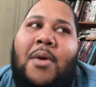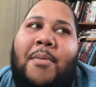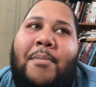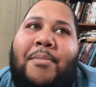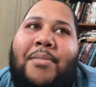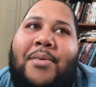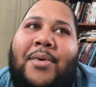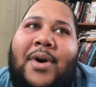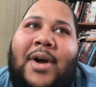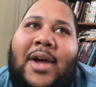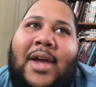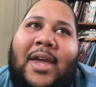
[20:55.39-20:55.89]

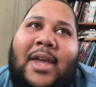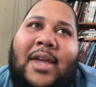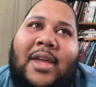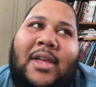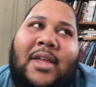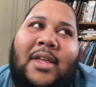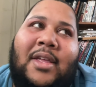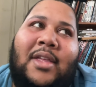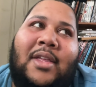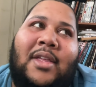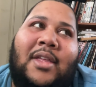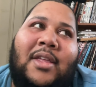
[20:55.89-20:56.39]
but
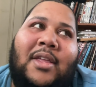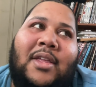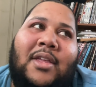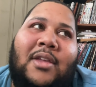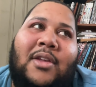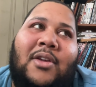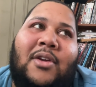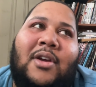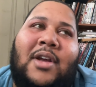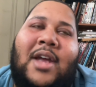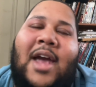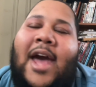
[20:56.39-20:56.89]

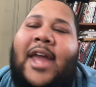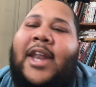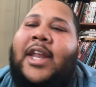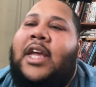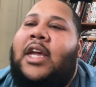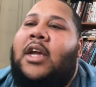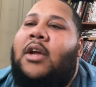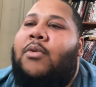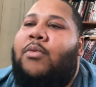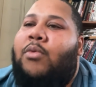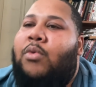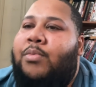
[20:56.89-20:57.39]
you're kind of
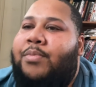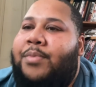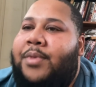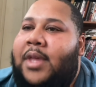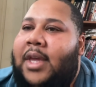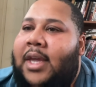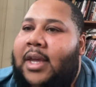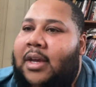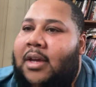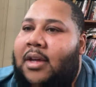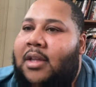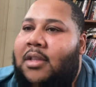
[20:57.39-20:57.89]
in group
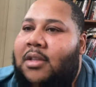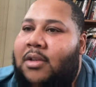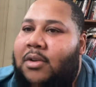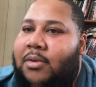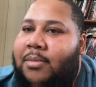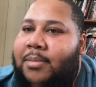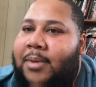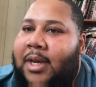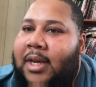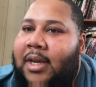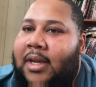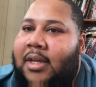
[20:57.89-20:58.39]
think a little
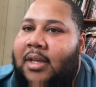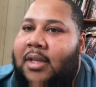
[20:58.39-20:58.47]
bit.